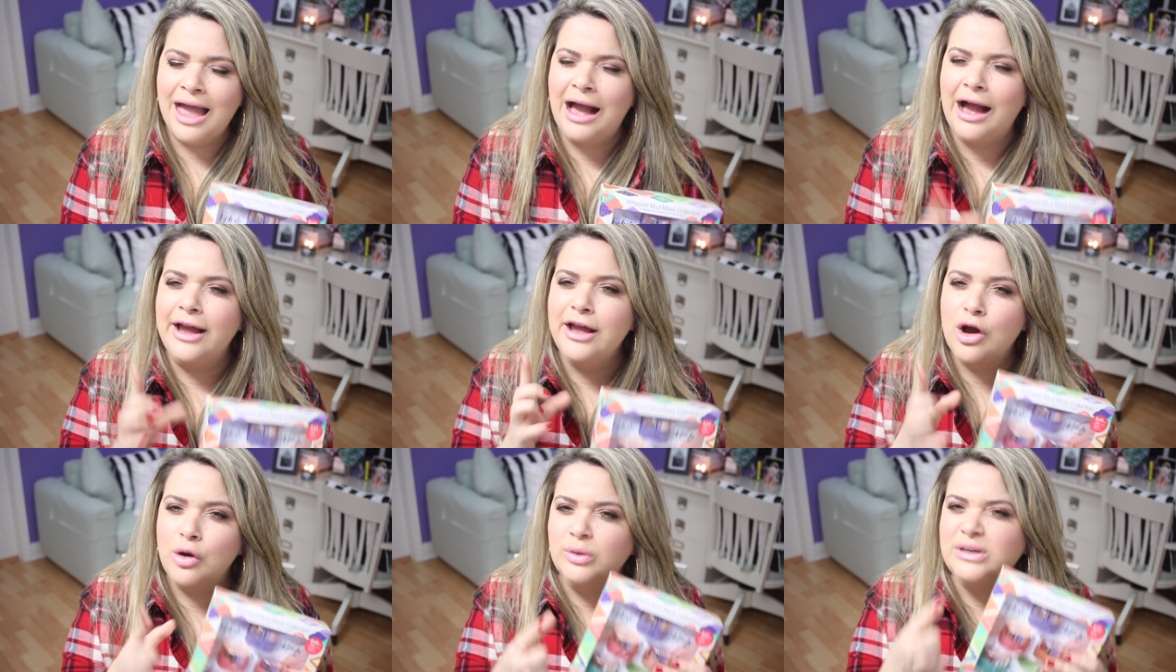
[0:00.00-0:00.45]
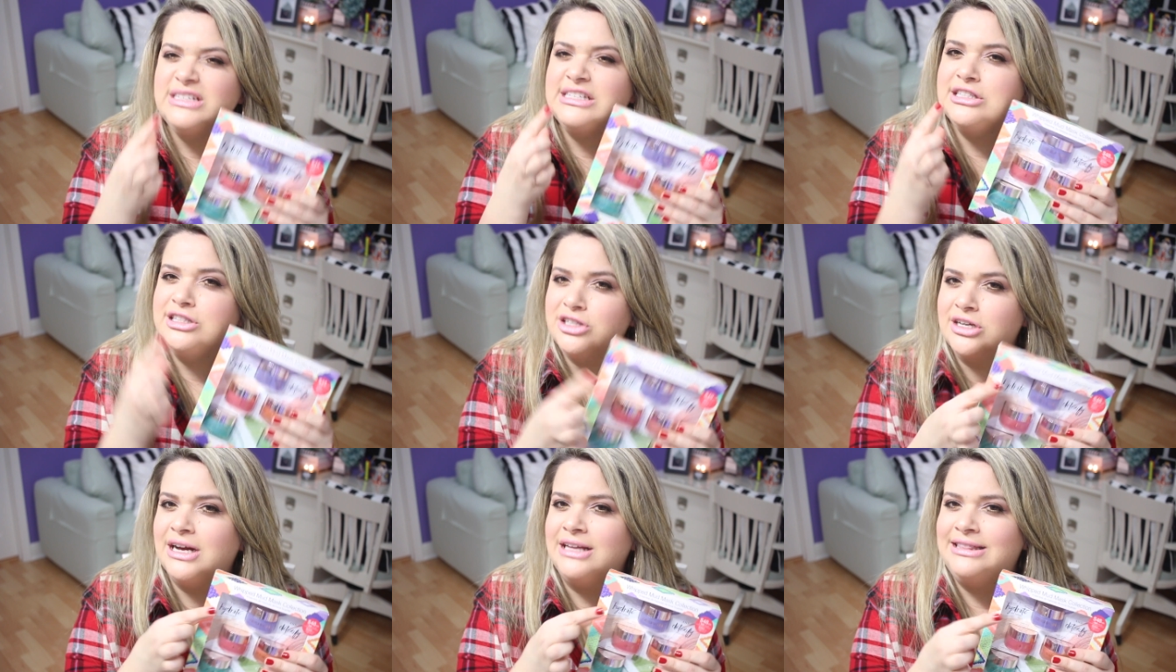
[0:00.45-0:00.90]
I
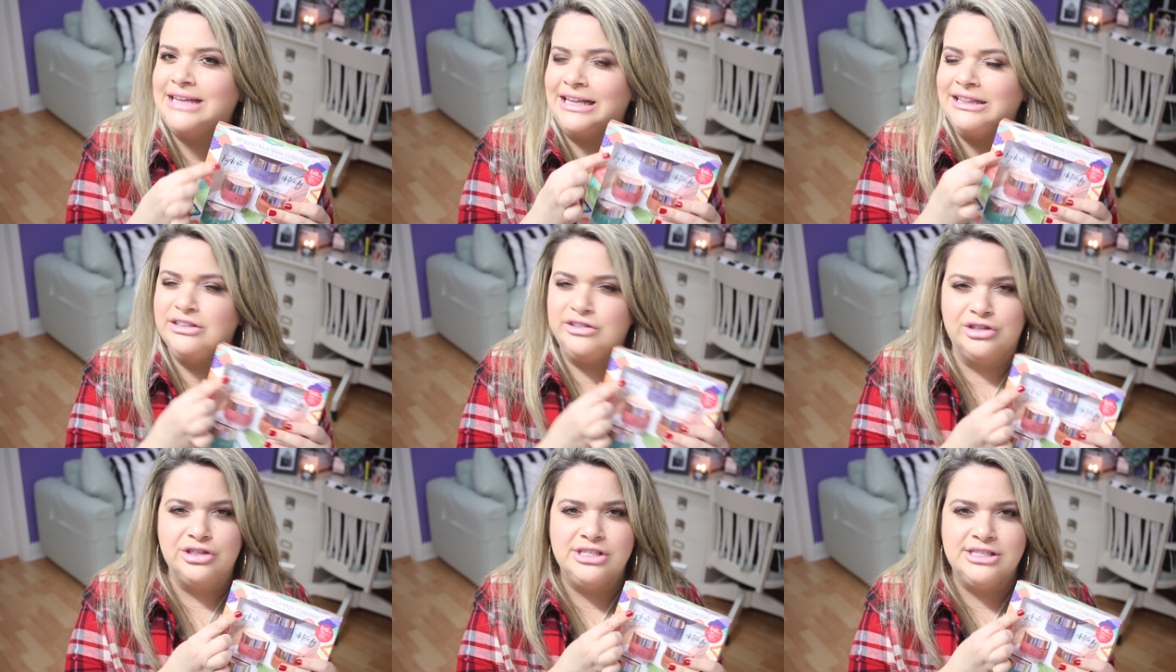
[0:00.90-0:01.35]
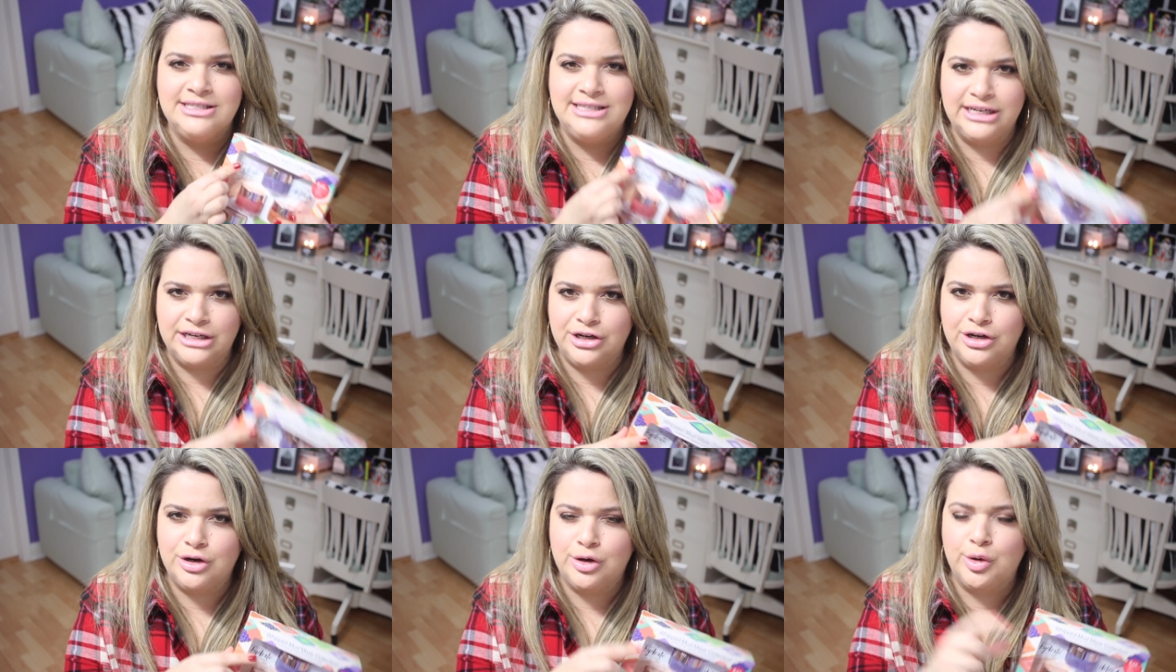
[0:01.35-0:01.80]
always look at that little
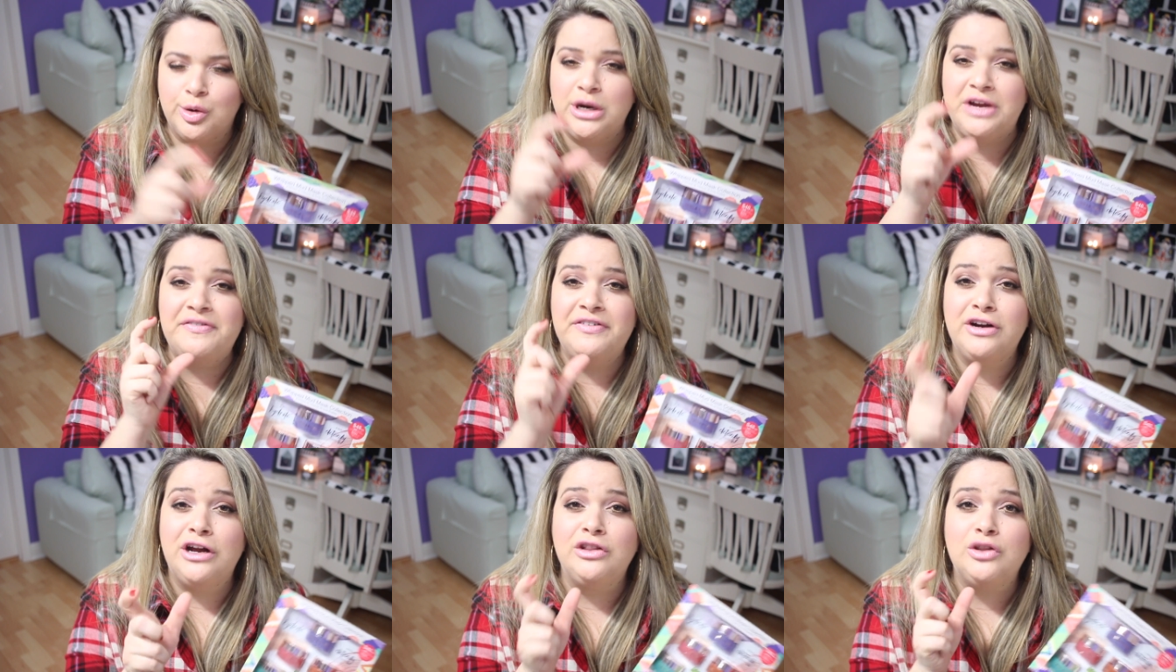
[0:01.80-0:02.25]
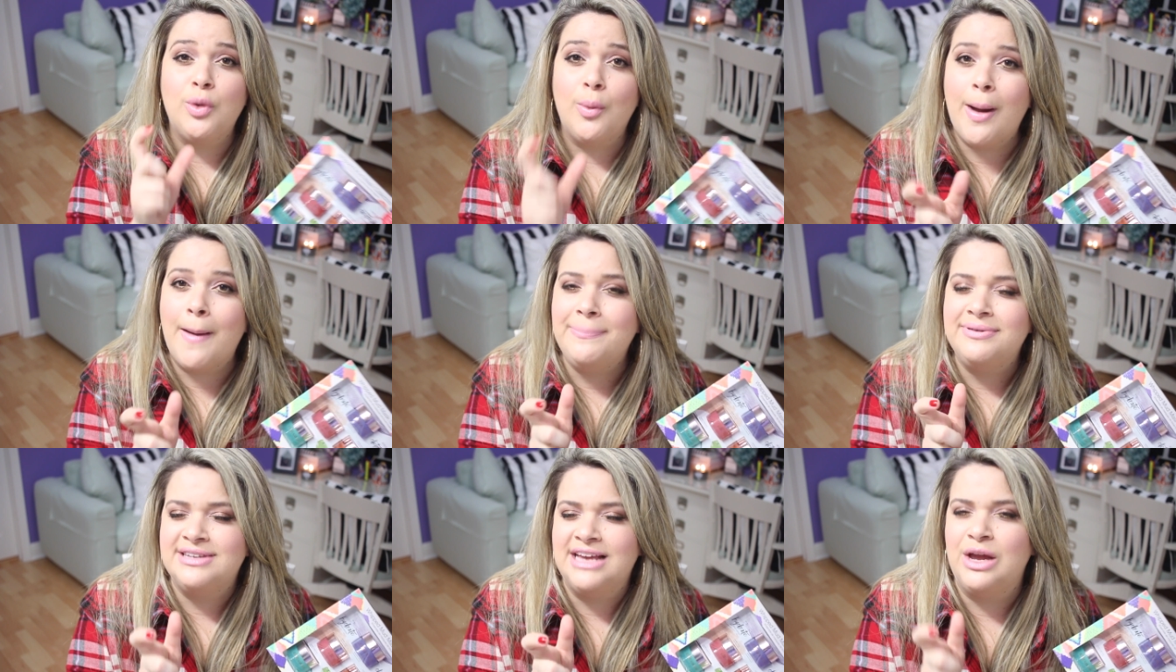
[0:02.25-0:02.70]
sticker or even on the
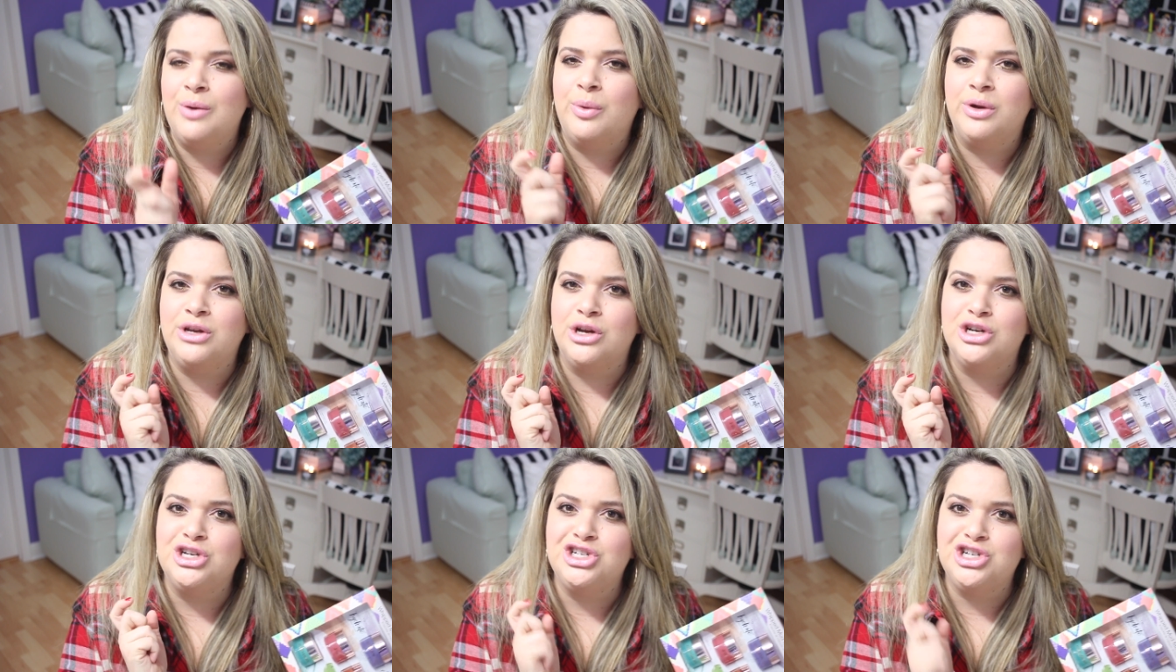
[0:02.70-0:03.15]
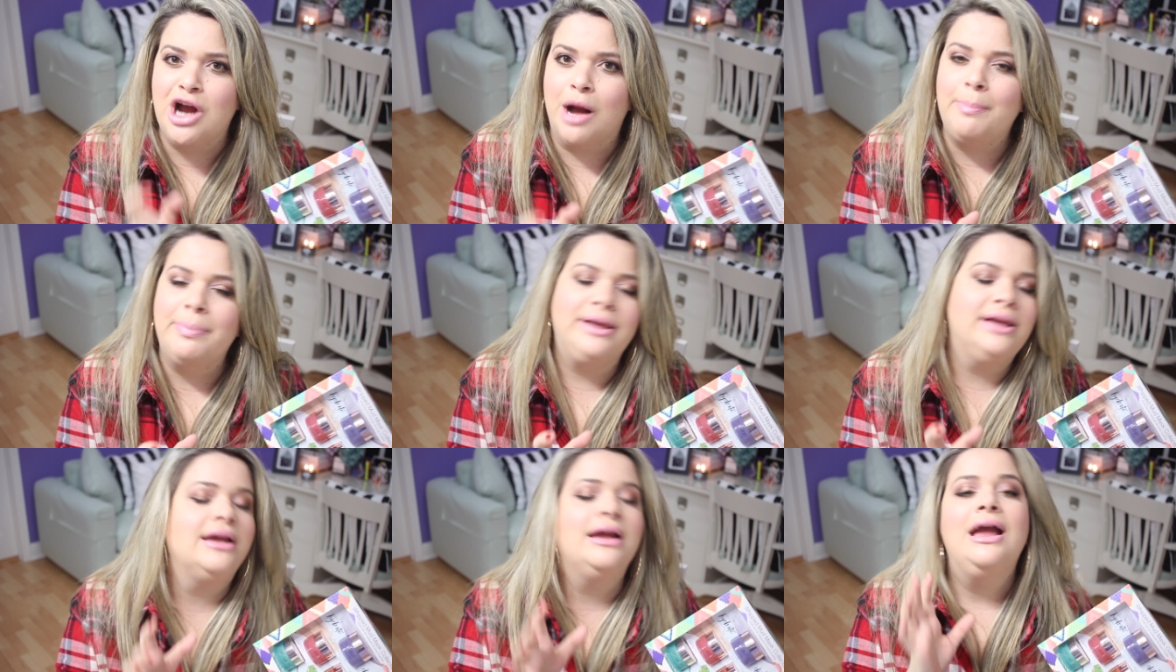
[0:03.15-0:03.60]
website when you're
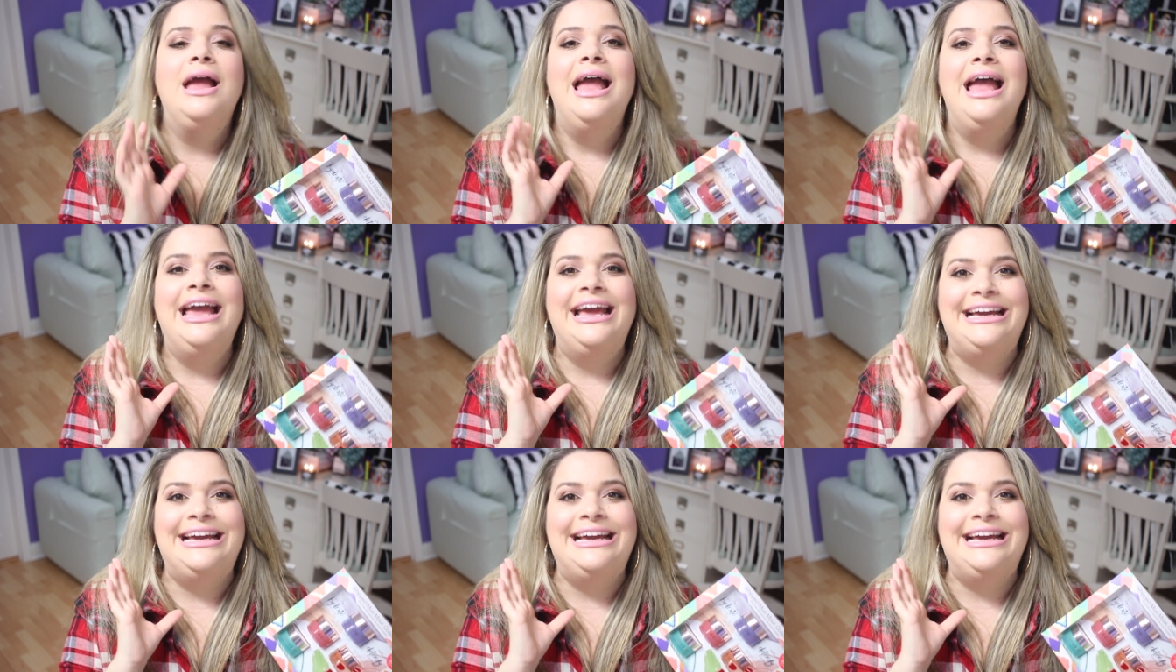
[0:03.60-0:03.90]
shopping